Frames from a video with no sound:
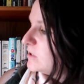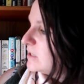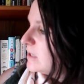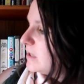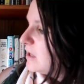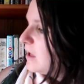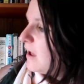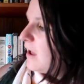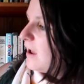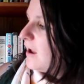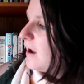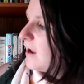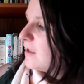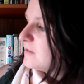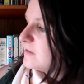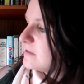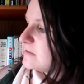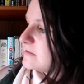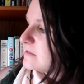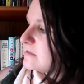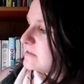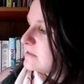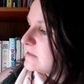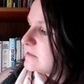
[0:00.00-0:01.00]
Widder, and
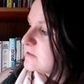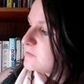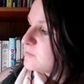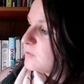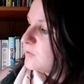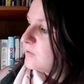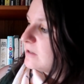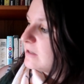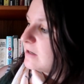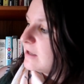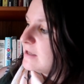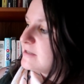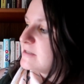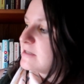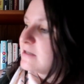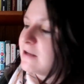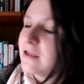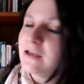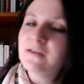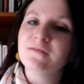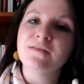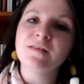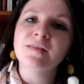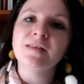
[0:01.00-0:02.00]
this is exploring light
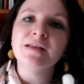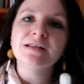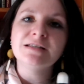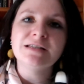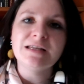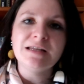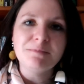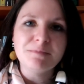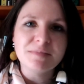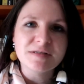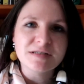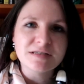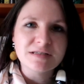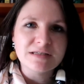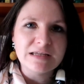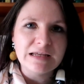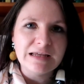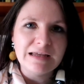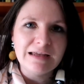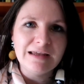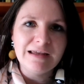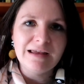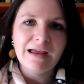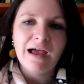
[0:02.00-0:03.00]
and life in the deep
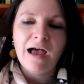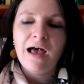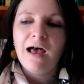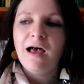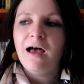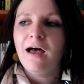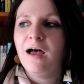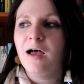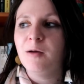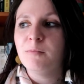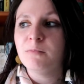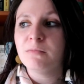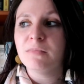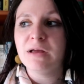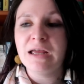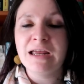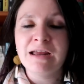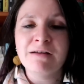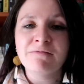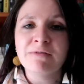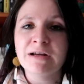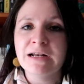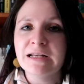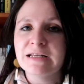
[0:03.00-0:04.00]
sea.
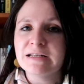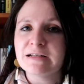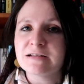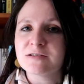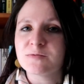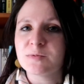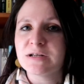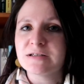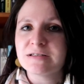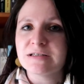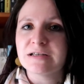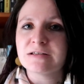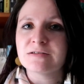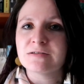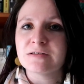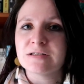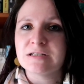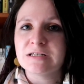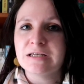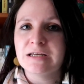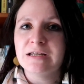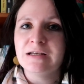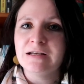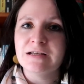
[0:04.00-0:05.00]
It really does what it says on
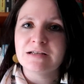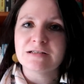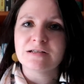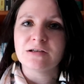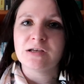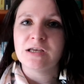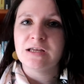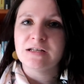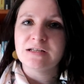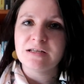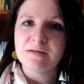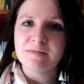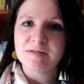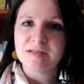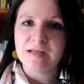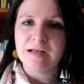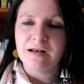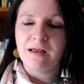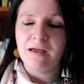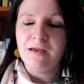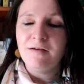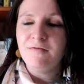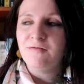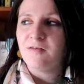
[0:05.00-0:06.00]
the tin. It's looking at deep
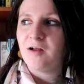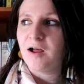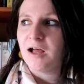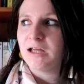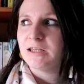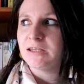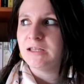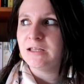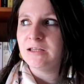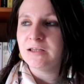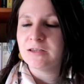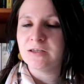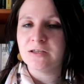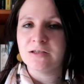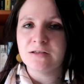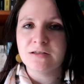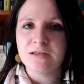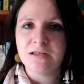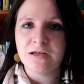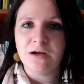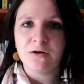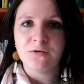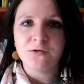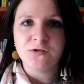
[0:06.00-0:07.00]
sea life. I think
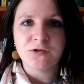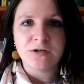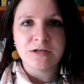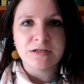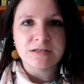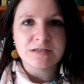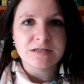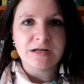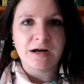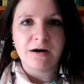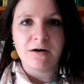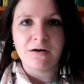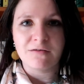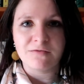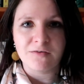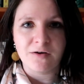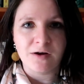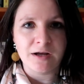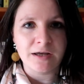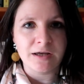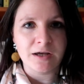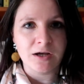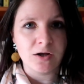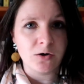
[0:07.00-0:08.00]
that the ocean is
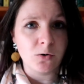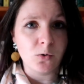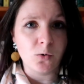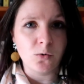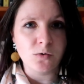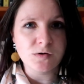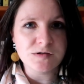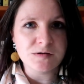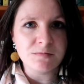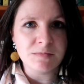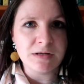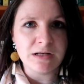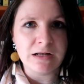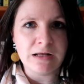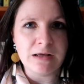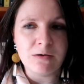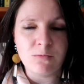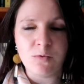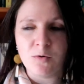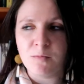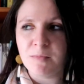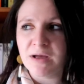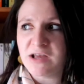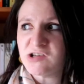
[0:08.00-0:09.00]
terrifying and awesome in
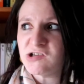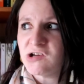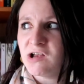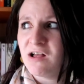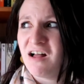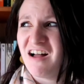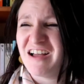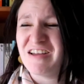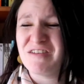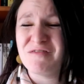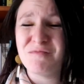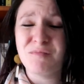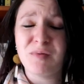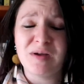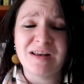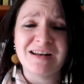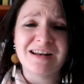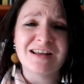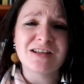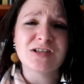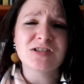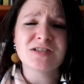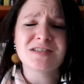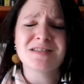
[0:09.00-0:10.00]
equal measure. I have
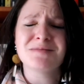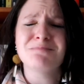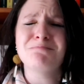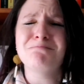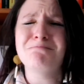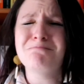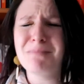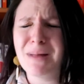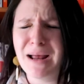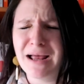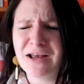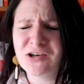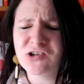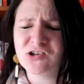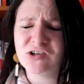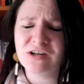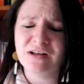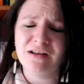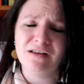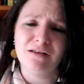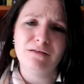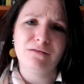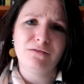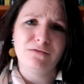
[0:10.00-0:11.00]
been
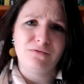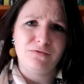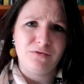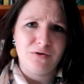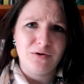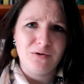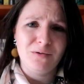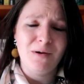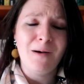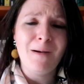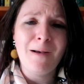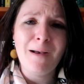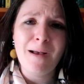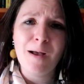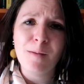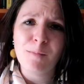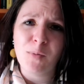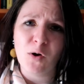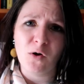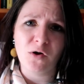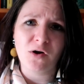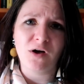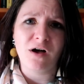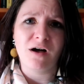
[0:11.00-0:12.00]
smashing through
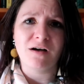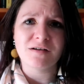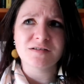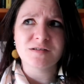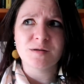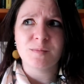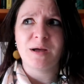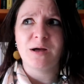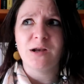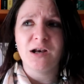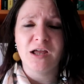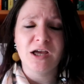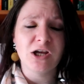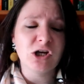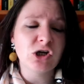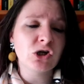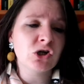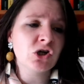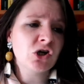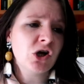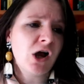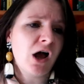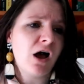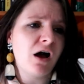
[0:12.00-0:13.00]
podcasts about like
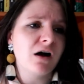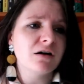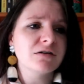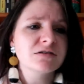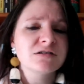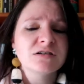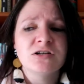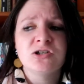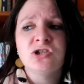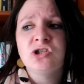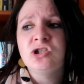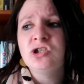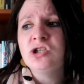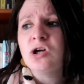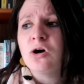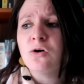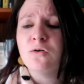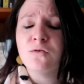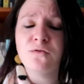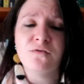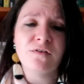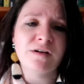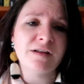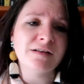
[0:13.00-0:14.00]
sharks and
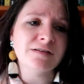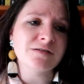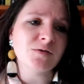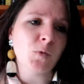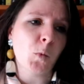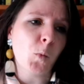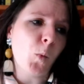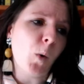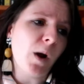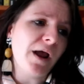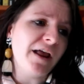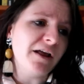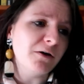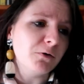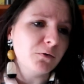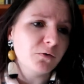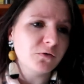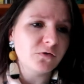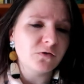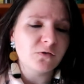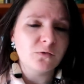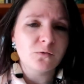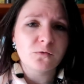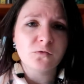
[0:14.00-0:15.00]
dolphins and
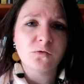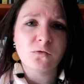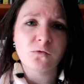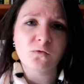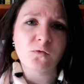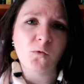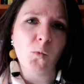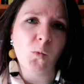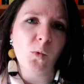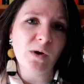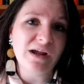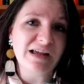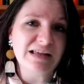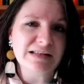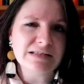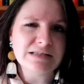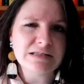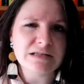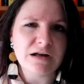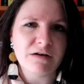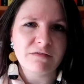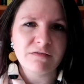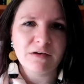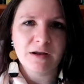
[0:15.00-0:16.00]
whales and all sorts of weird
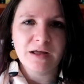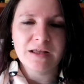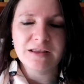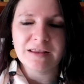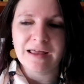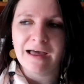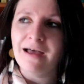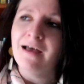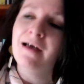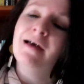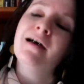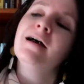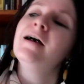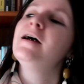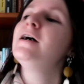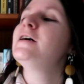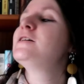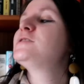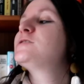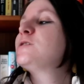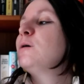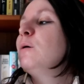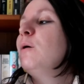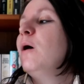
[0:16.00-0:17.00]
stuff like that,
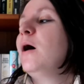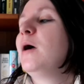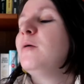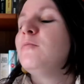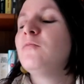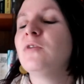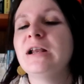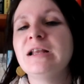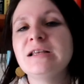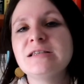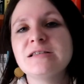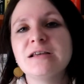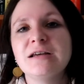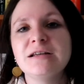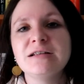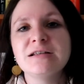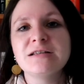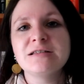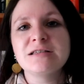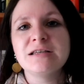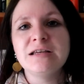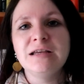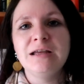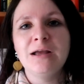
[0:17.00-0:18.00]
so I'm really psyched
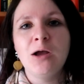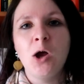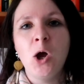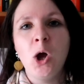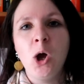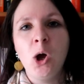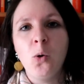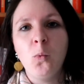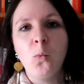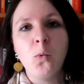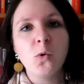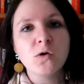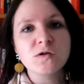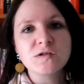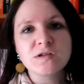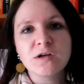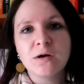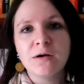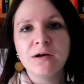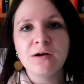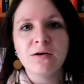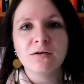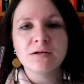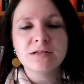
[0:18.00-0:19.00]
to see what's
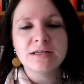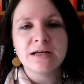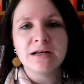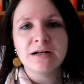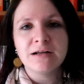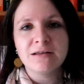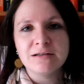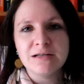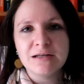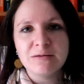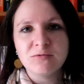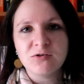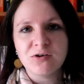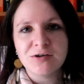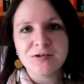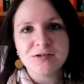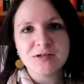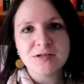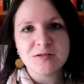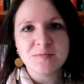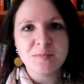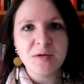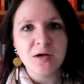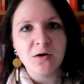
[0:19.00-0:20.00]
going on down in the deep
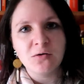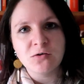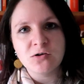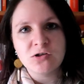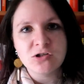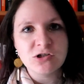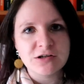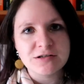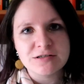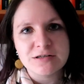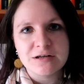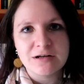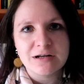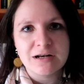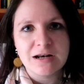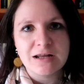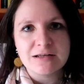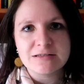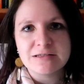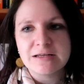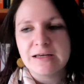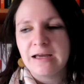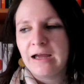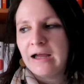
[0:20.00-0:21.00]
trenches beyond just our
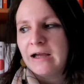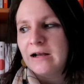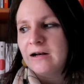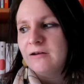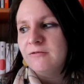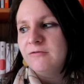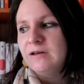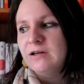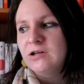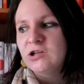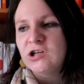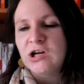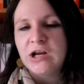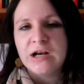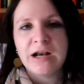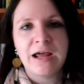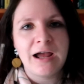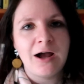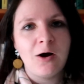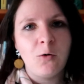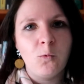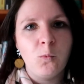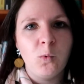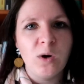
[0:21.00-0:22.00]
classic anglerfish and
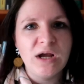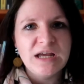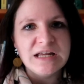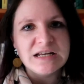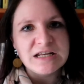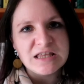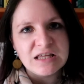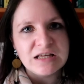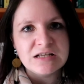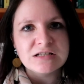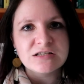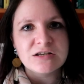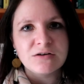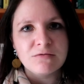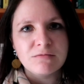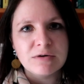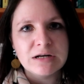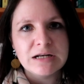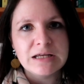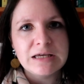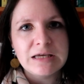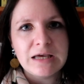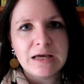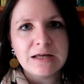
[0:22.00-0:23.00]
how weird things can
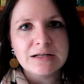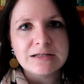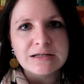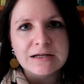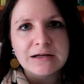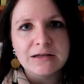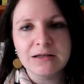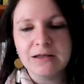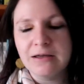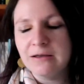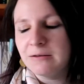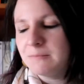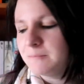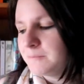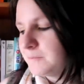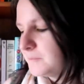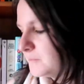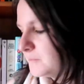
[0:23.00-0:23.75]
really get down there.